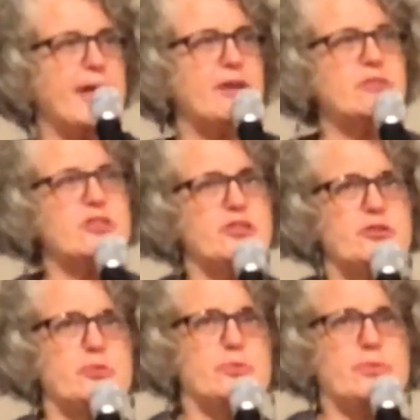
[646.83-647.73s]
went out
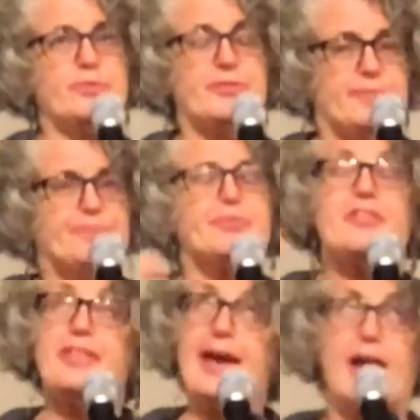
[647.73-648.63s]
to,
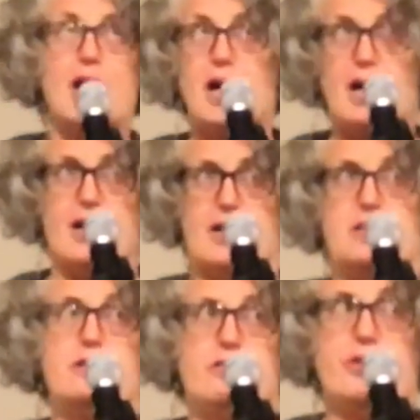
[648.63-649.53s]
thank
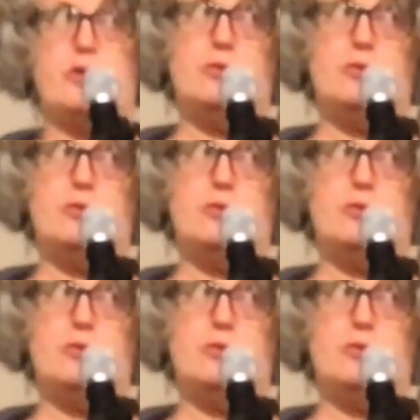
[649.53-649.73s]
God, the